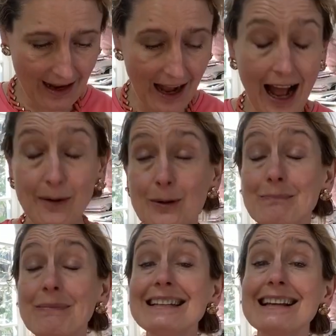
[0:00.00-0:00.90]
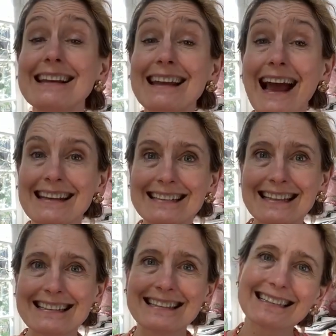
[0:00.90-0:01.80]
I would be
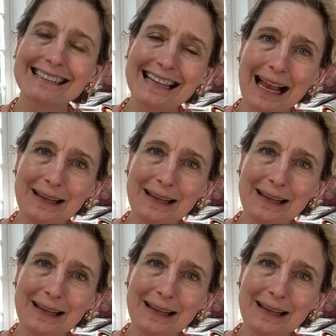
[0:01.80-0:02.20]
delighted to tell